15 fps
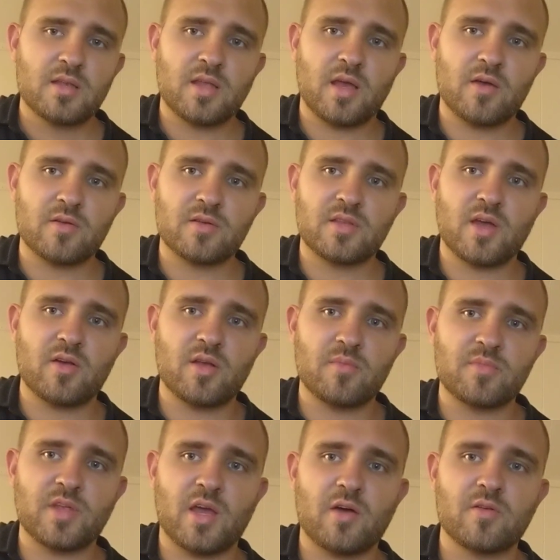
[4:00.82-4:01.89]
down, down,
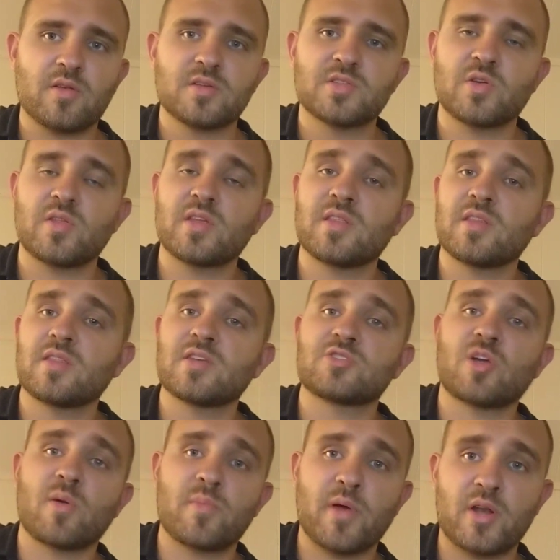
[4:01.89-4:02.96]
up, down. So then the
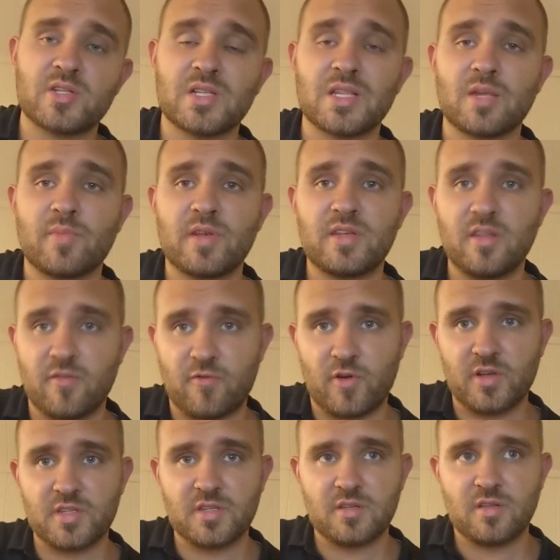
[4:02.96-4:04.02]
strumming pattern's a little bit
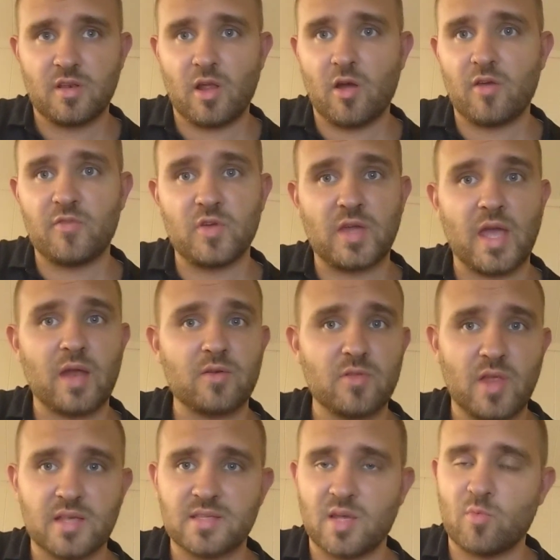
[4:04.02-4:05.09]
different. Now, if you can do
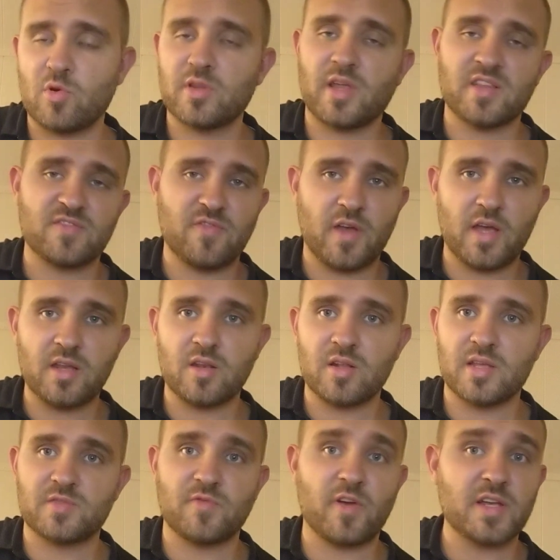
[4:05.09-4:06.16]
that same one, that's fine. It,
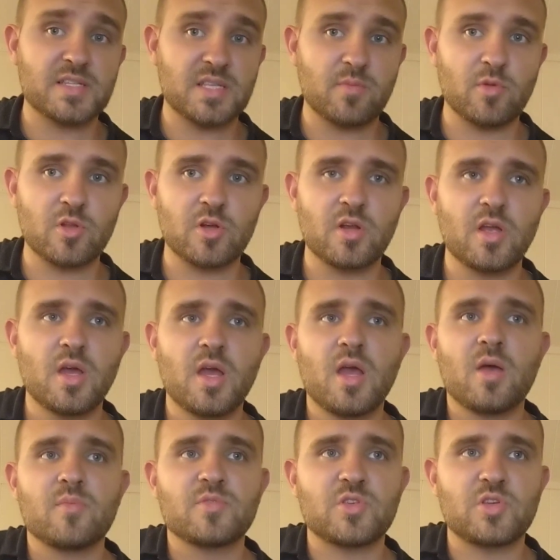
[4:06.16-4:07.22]
it's very similar.
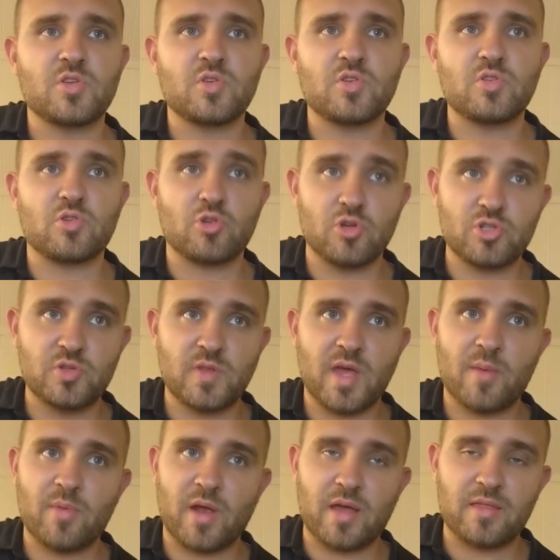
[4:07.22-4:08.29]
So you, you could do
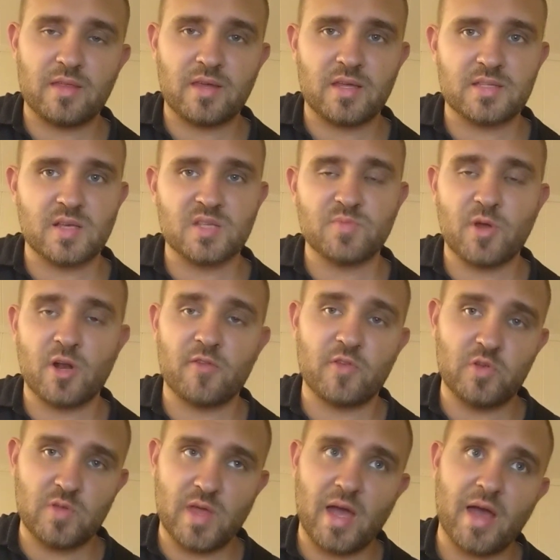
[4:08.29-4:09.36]
that, but I think it sounds better if
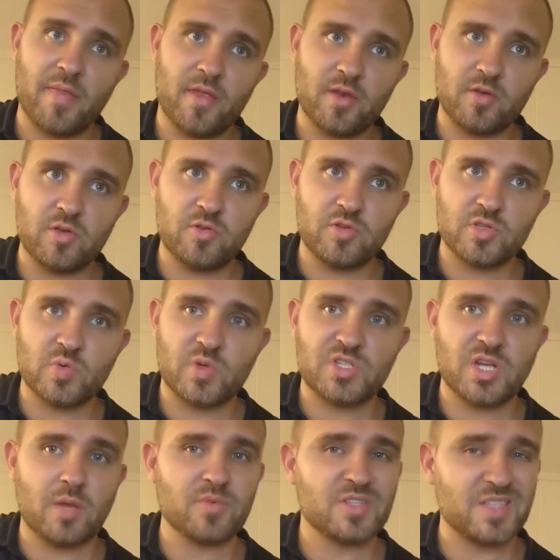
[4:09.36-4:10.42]
you do that, and then you switch
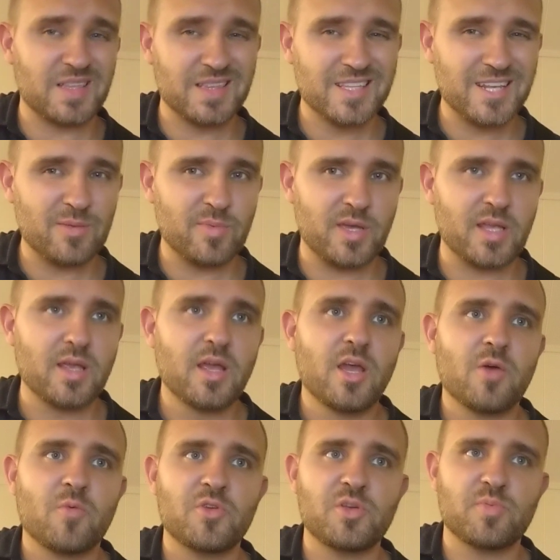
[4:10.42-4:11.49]
it up just a little bit
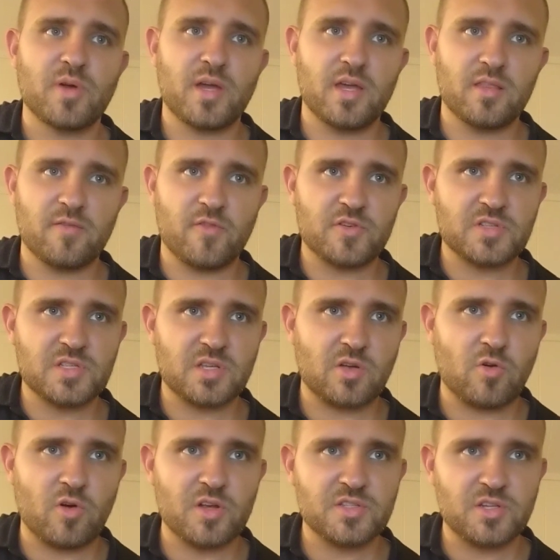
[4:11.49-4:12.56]
when you play it in the verses and
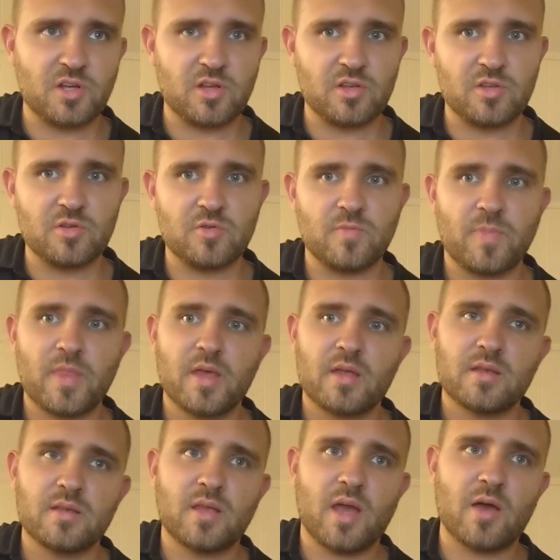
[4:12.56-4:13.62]
chorus. So you're going to do
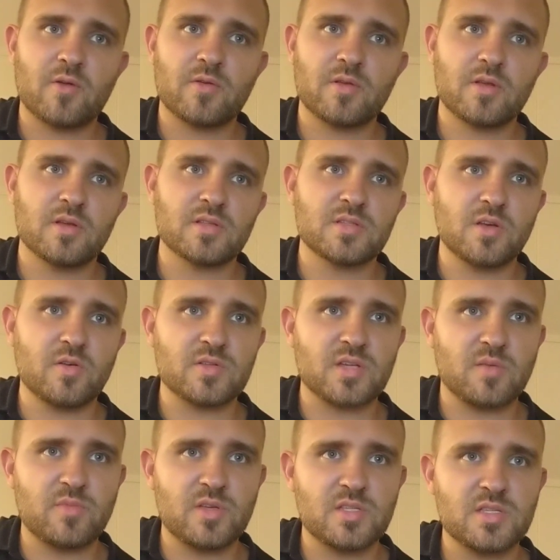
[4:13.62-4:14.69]
down. And so it's
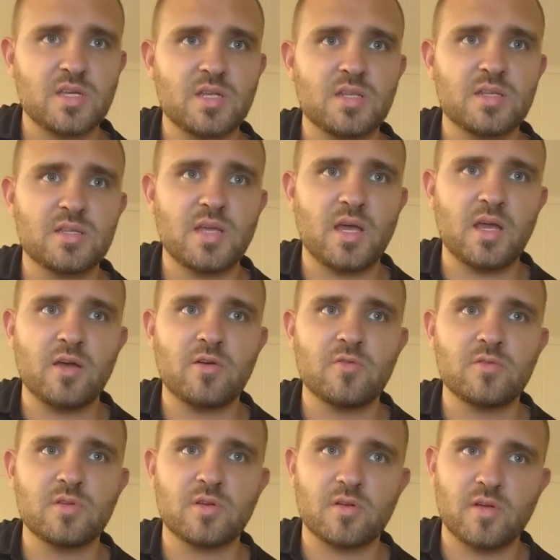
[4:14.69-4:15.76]
going to be sit
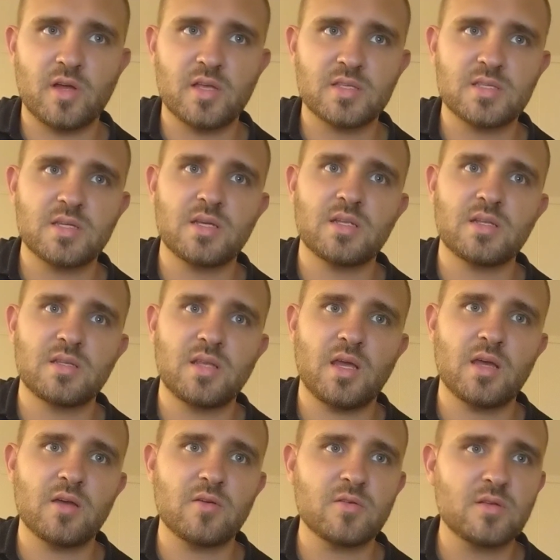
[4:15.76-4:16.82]
down, all right, sit
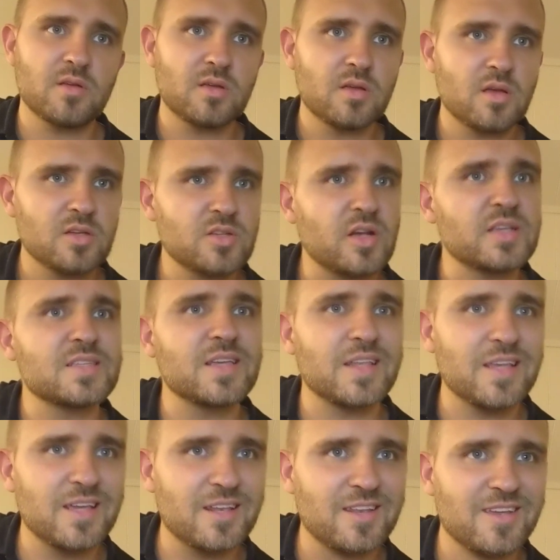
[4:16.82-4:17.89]
down. Sorry,
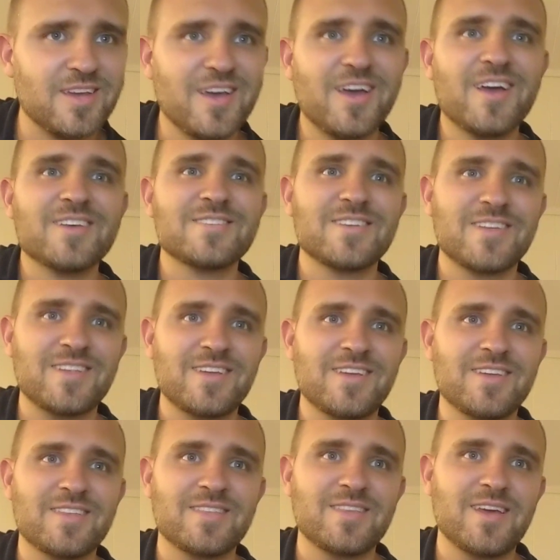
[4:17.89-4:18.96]
sit in. Sit
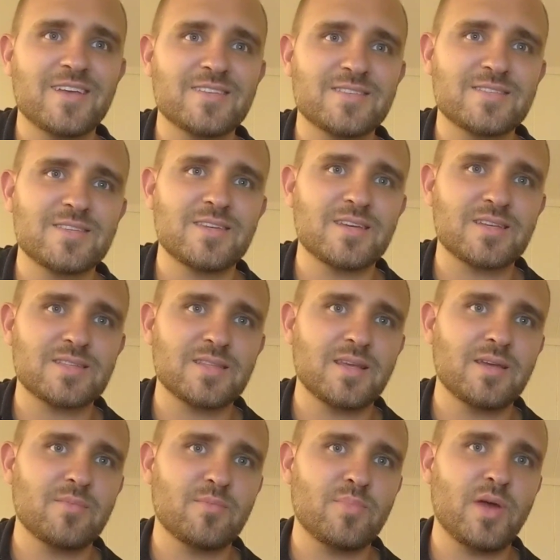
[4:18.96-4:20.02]
in that six
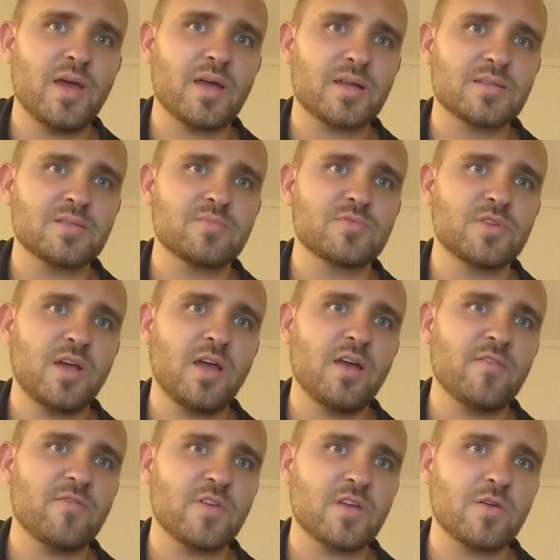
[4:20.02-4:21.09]
lane back to
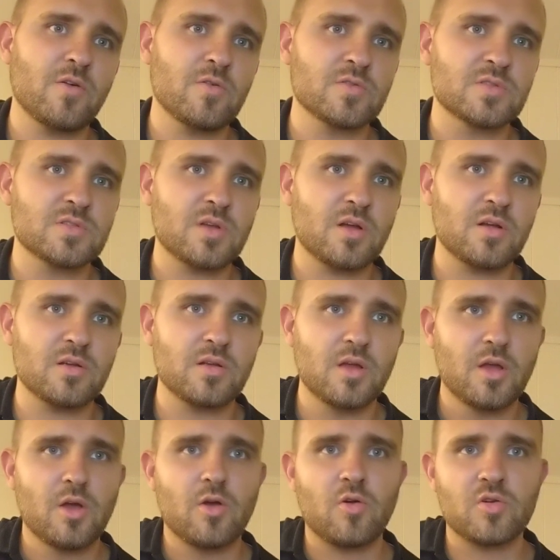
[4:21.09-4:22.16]
traffic, horns start,
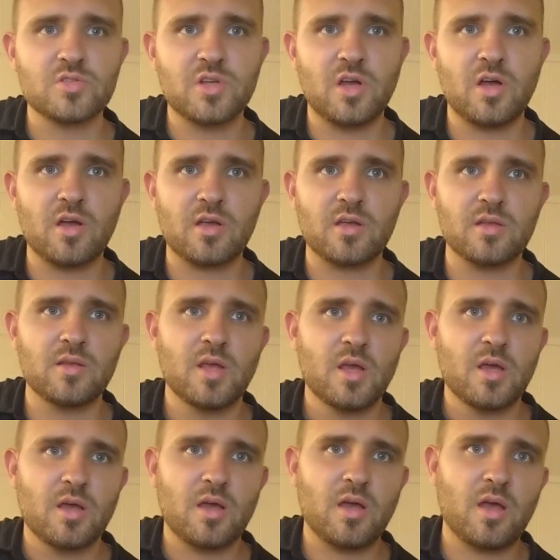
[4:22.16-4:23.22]
horns are honking,
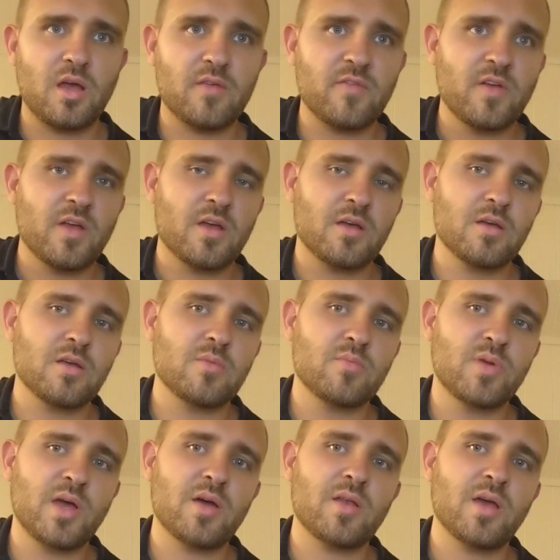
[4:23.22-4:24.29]
I've
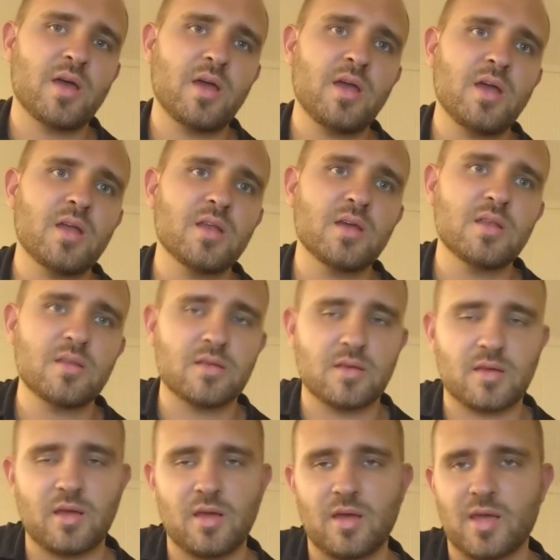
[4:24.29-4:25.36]
about had it.
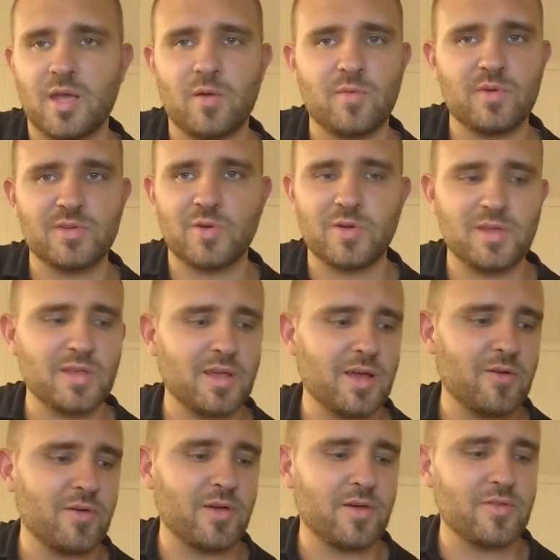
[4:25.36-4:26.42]
Okay, I can't remember totally
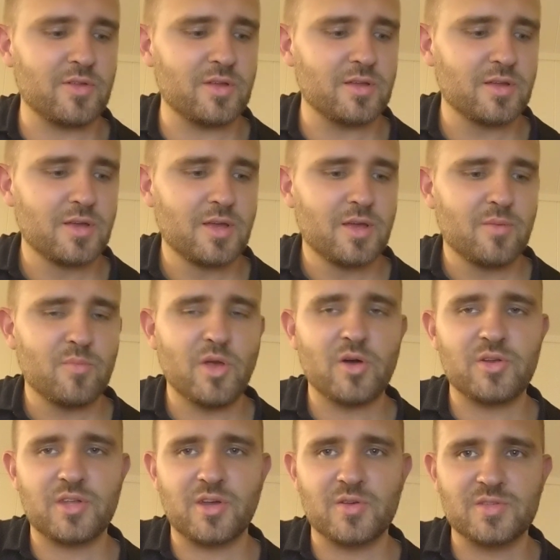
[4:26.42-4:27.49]
how, how the
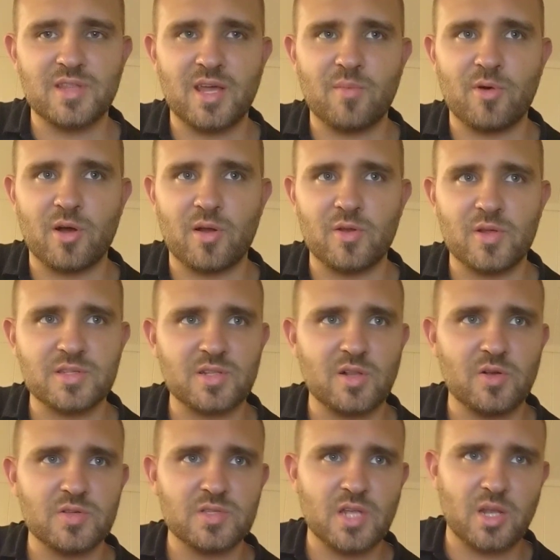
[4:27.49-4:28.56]
melody goes in that part. I know it's
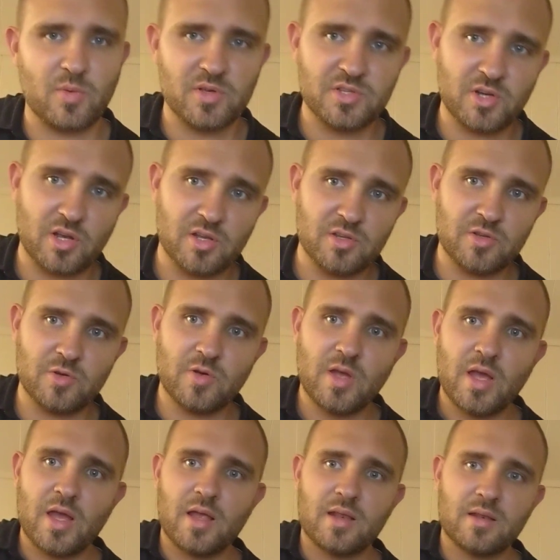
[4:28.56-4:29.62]
close. Anyways, you're going to do
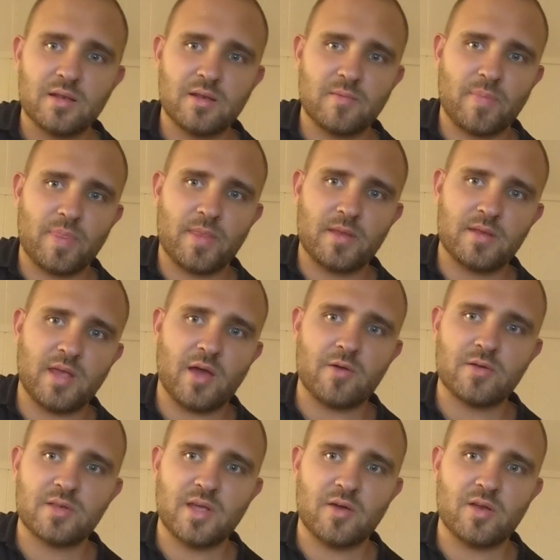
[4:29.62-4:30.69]

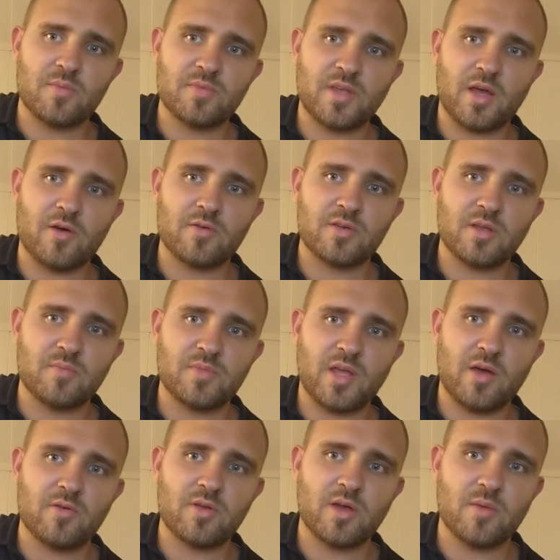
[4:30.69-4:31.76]
down, down, up, down,
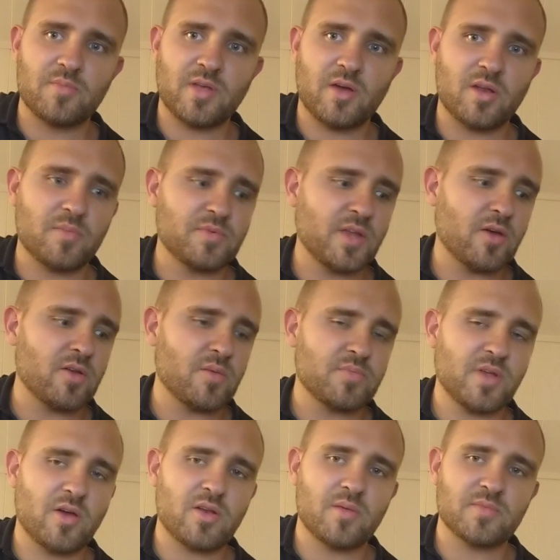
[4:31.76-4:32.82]
down, up, down, up, down, up,
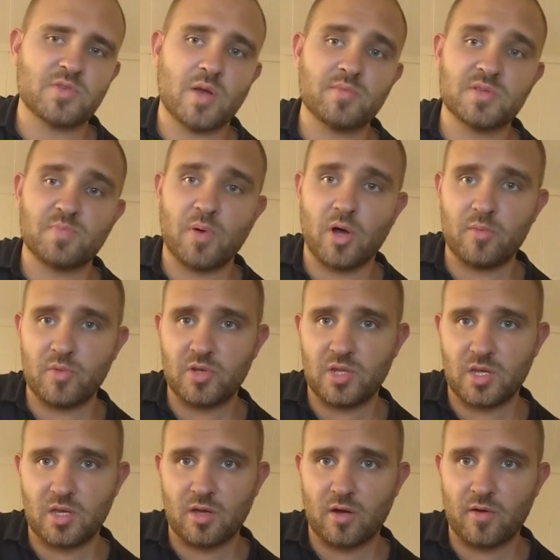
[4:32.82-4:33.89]
down, up. So I'm just palm
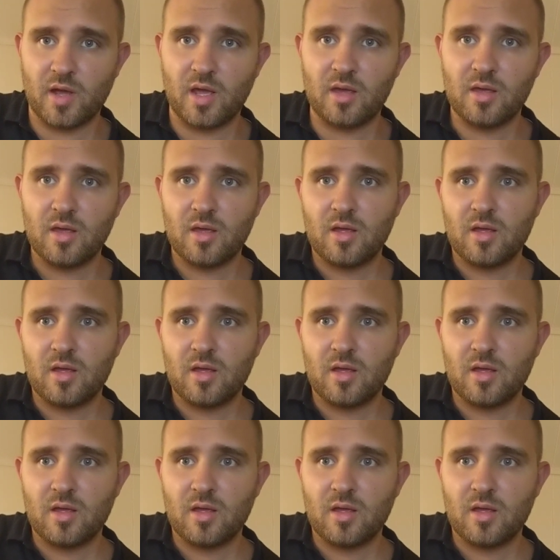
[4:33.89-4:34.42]
muting it, all right?